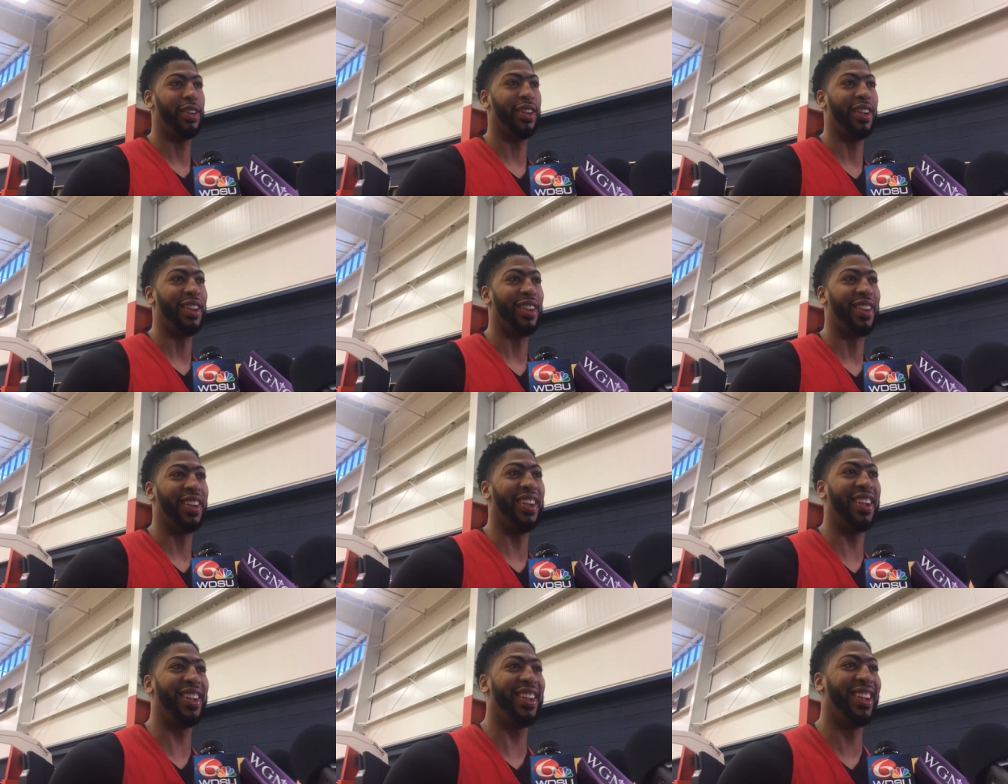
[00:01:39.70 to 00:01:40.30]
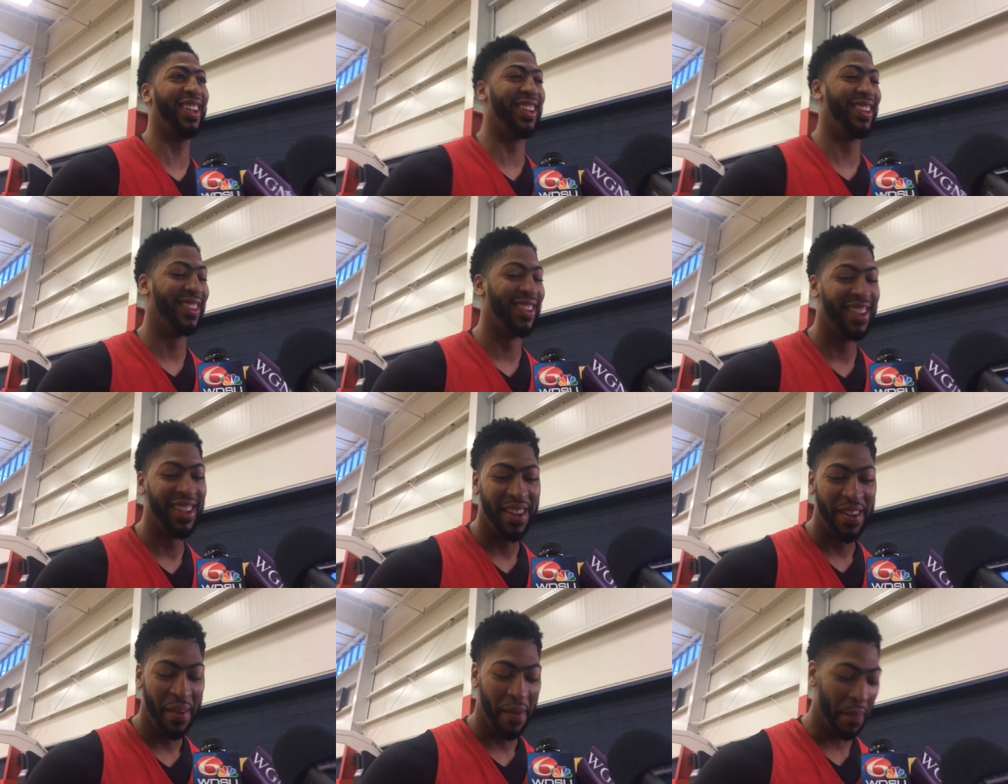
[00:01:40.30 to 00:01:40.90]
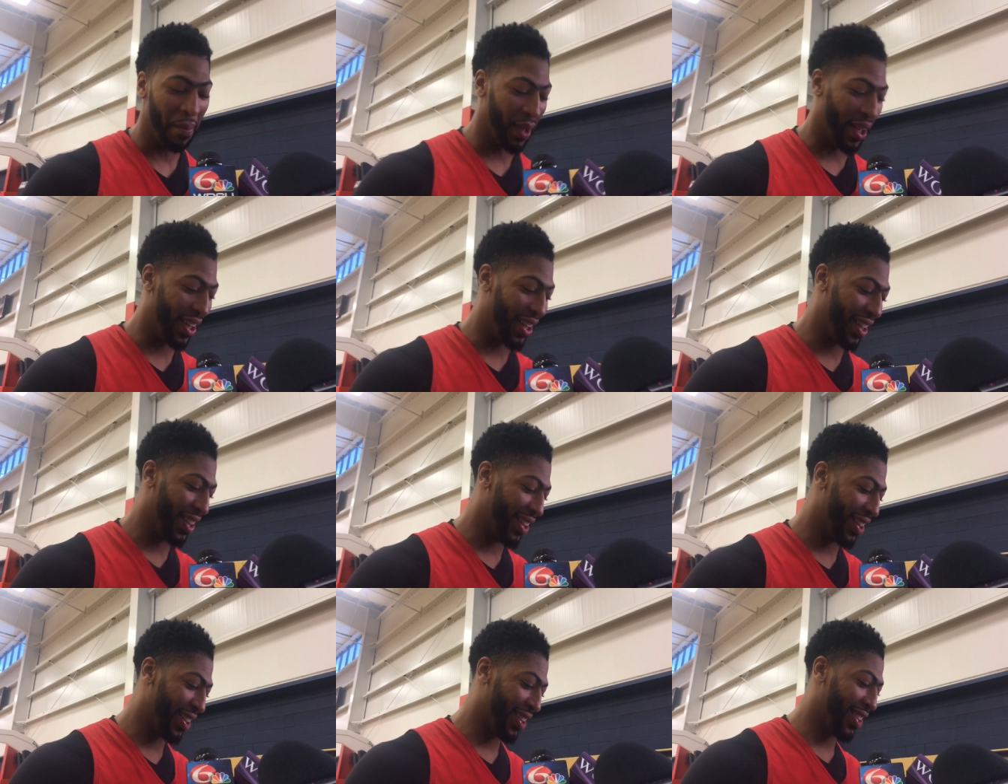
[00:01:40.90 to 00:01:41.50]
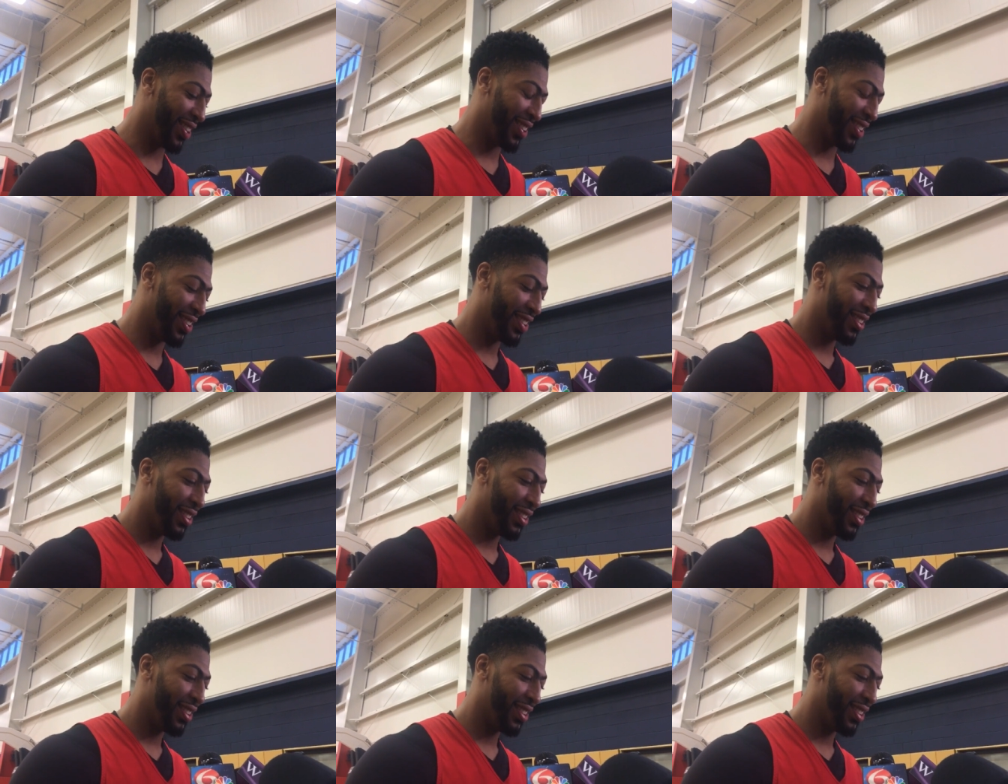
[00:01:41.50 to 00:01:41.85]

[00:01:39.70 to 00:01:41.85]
know. but uh,